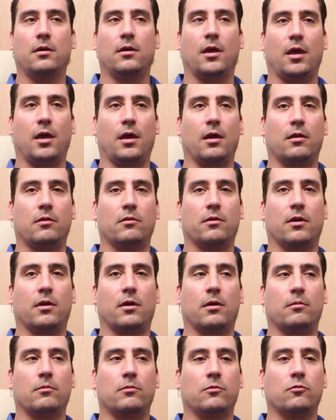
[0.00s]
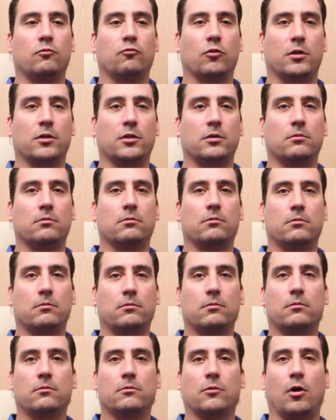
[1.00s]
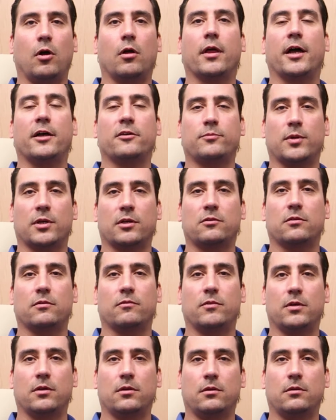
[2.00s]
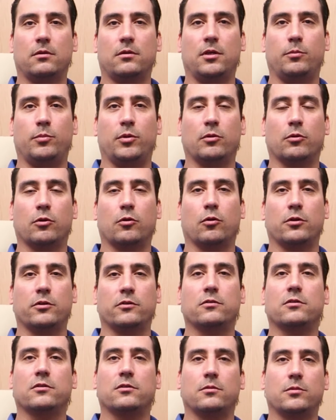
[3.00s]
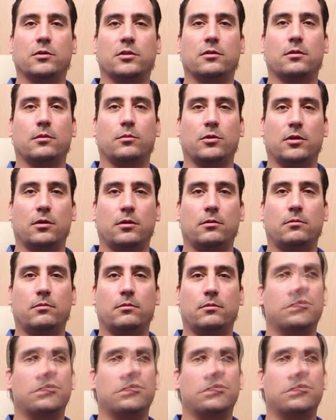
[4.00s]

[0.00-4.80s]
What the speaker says: and running all aspects of the EP recording system and stuff like that.